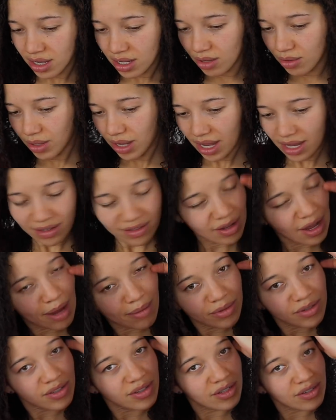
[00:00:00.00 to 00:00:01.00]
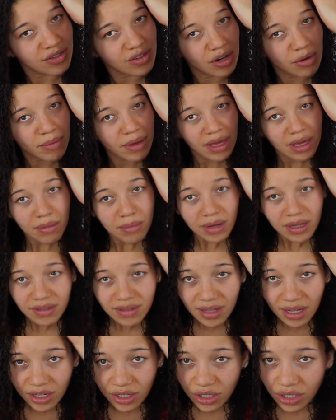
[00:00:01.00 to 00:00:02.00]
Okay, so I'm just gonna start making my
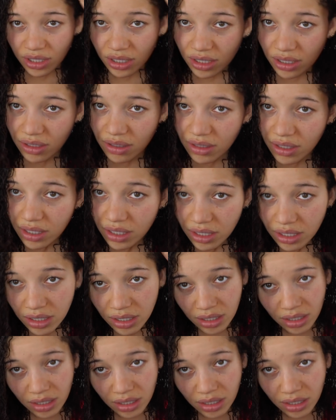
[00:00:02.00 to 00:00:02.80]
sections.